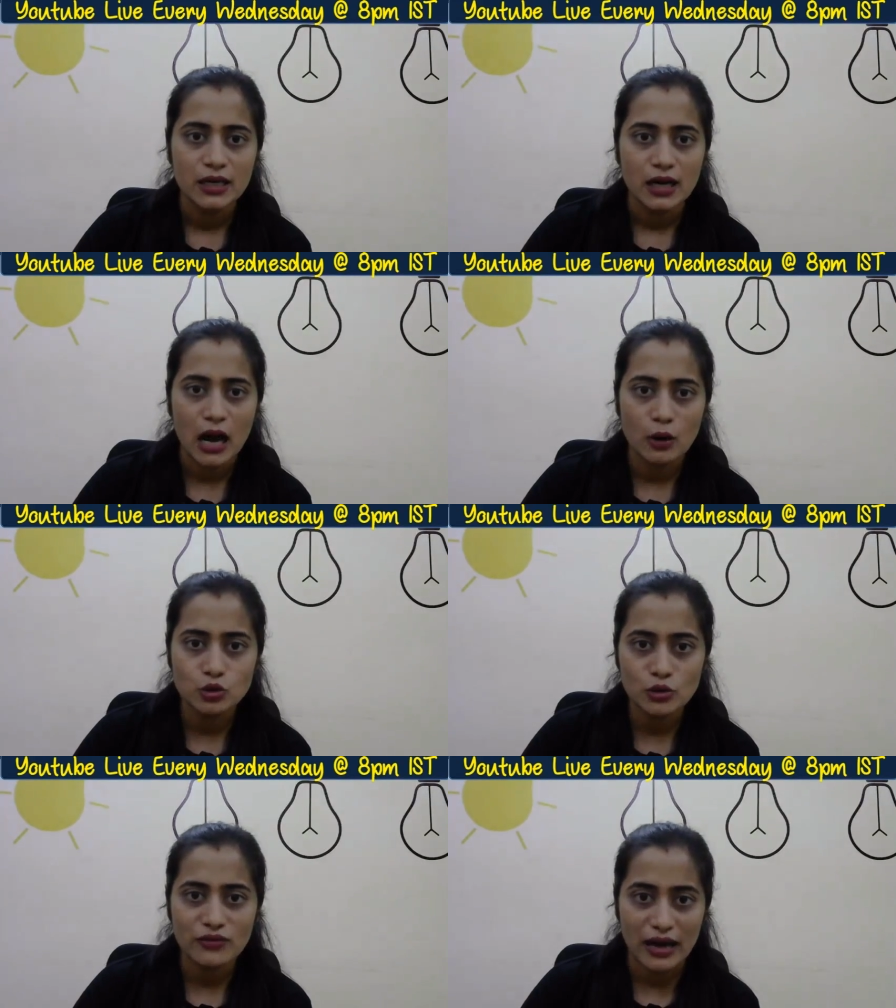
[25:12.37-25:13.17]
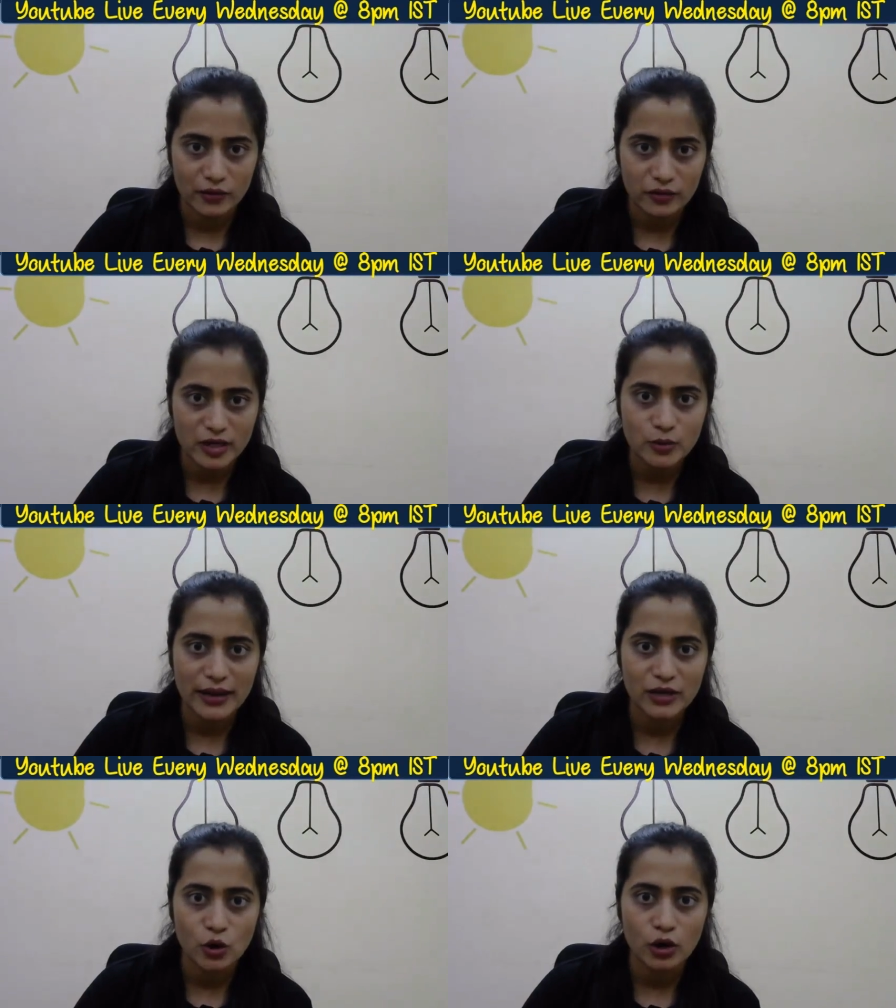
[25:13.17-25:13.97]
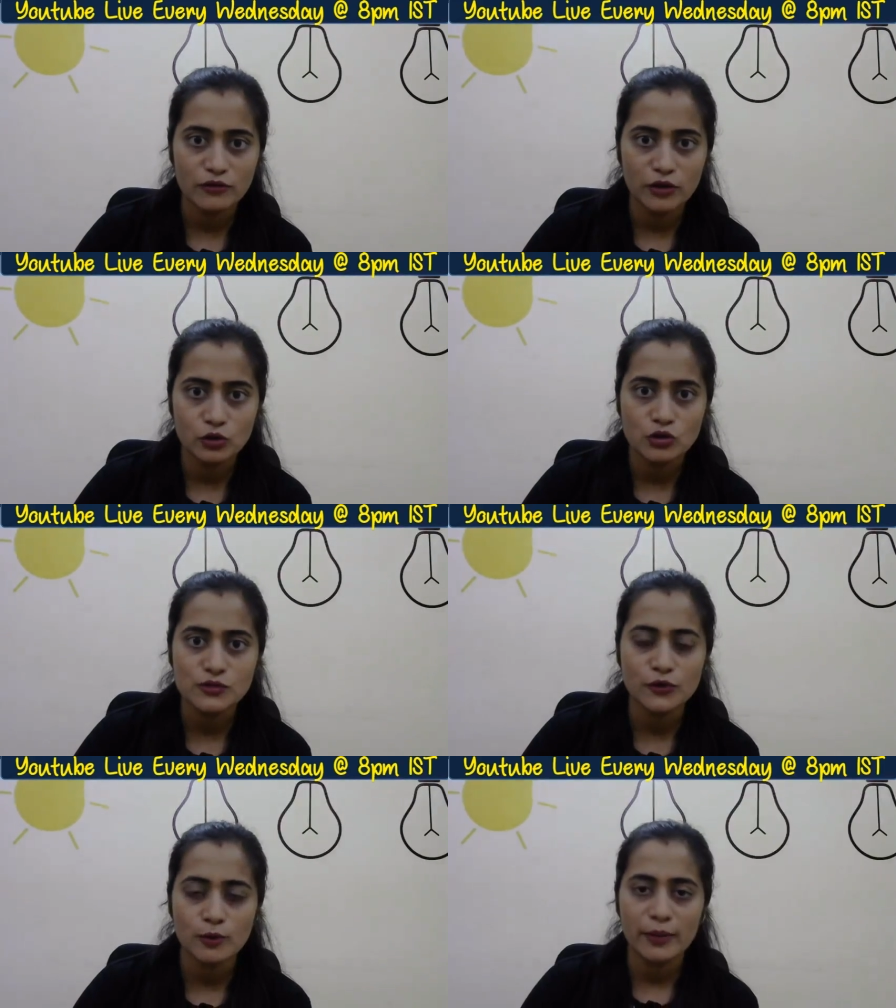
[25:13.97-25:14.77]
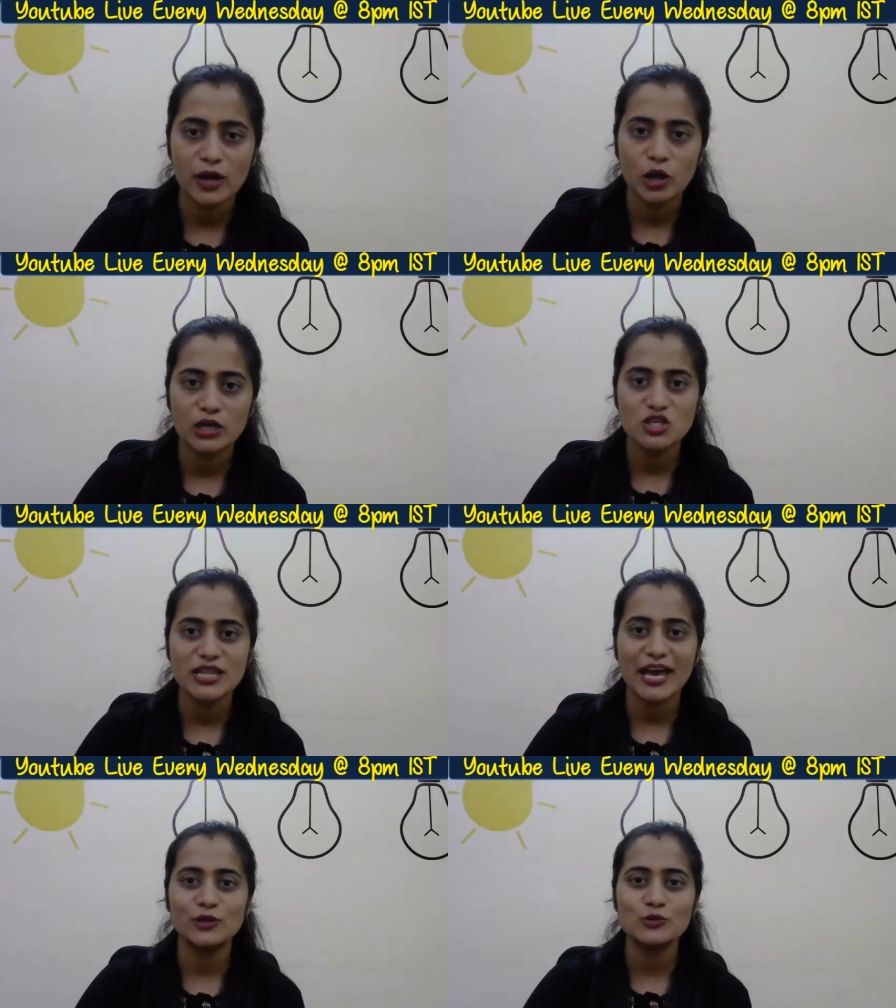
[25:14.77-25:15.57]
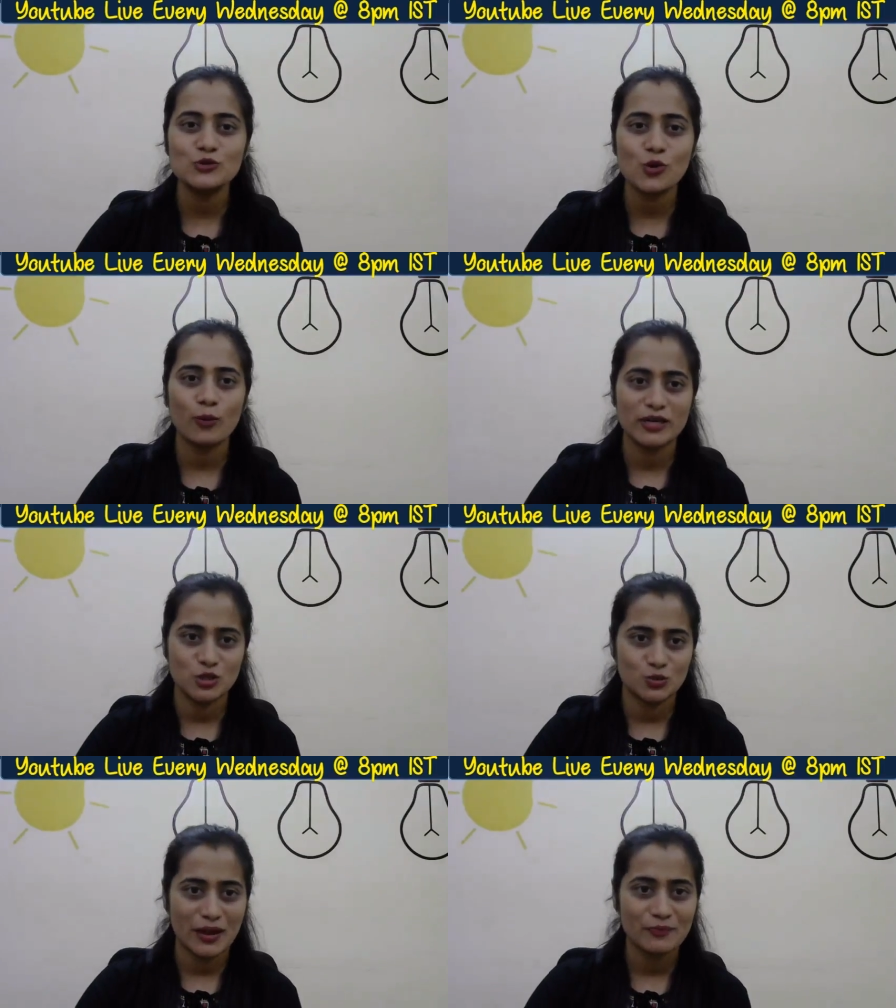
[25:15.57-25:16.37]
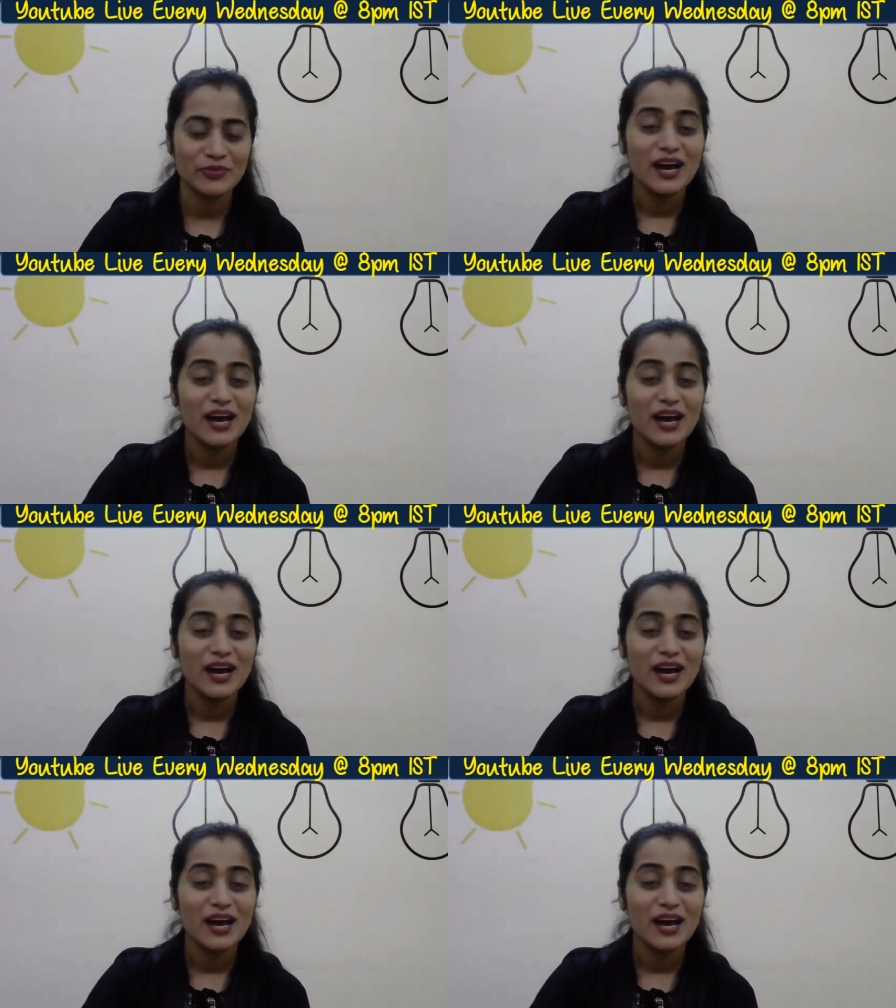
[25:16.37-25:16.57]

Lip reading: out of 100 by your videos from biology. Thank you so much, ma'am.